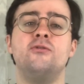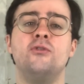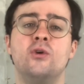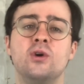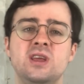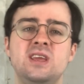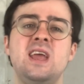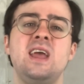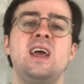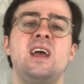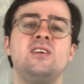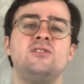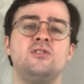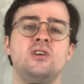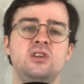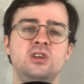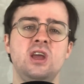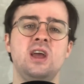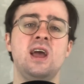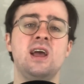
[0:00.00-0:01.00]
for years
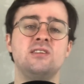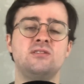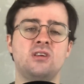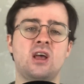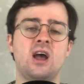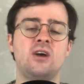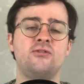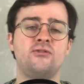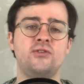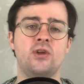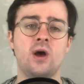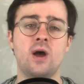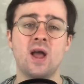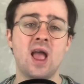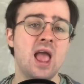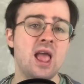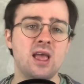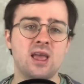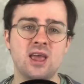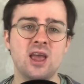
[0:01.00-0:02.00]
and years after,
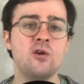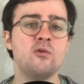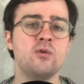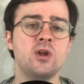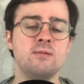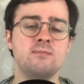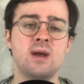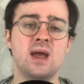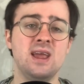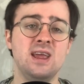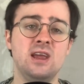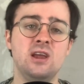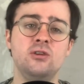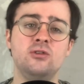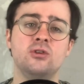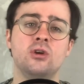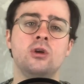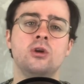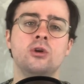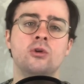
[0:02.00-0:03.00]
it
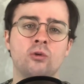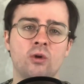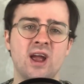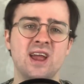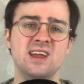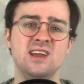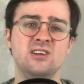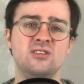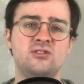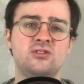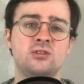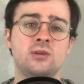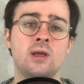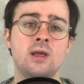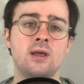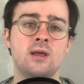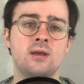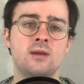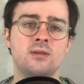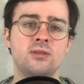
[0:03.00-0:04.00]
remained great.
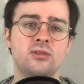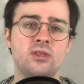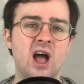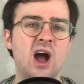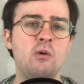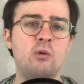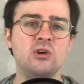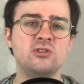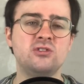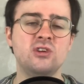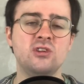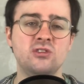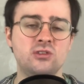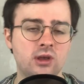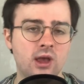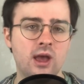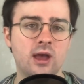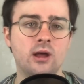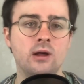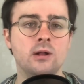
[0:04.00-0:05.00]
That was
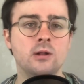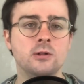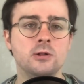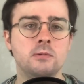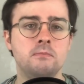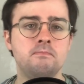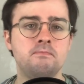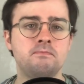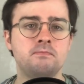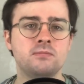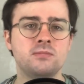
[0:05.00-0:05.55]
until